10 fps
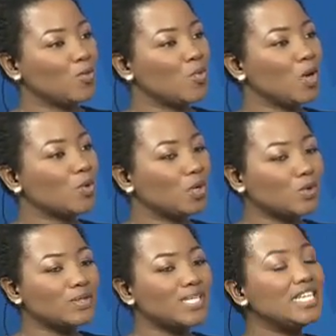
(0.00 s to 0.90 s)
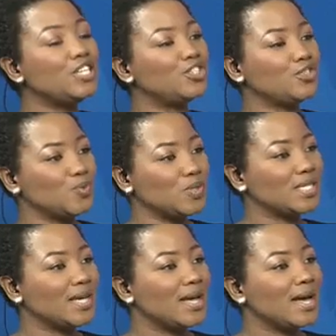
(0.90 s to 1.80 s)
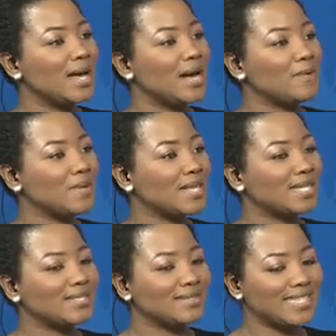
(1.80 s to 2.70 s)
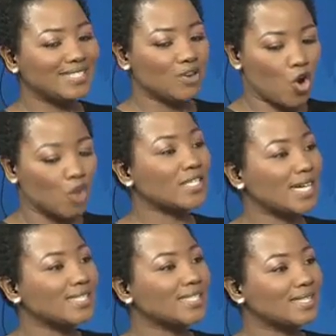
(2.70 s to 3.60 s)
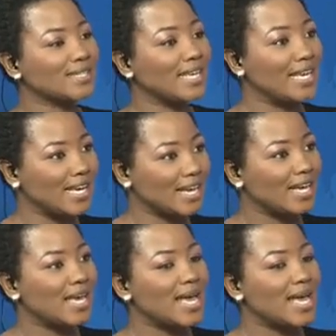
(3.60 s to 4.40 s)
What are the issues that got us here,